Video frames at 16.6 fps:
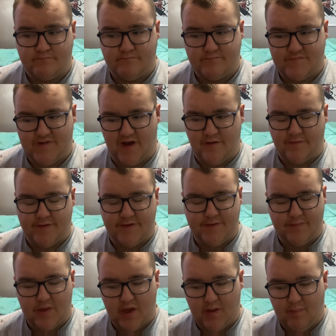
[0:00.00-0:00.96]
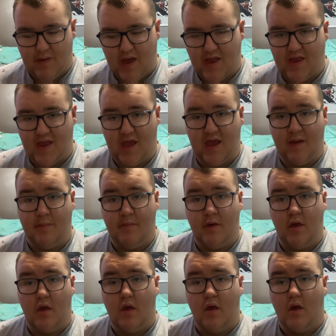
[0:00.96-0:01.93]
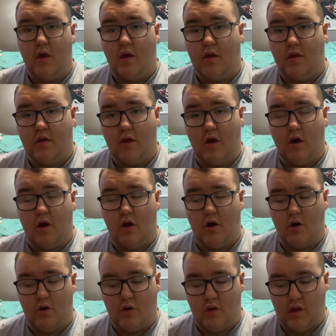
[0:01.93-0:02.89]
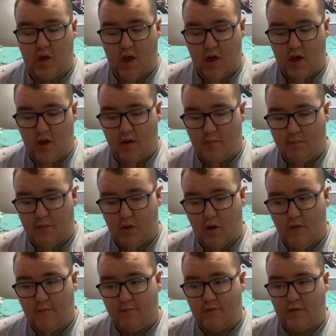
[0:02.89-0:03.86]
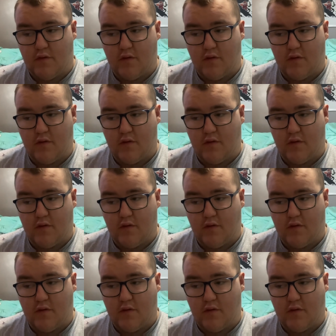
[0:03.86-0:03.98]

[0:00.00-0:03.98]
that seems like a bad name. So but Oliver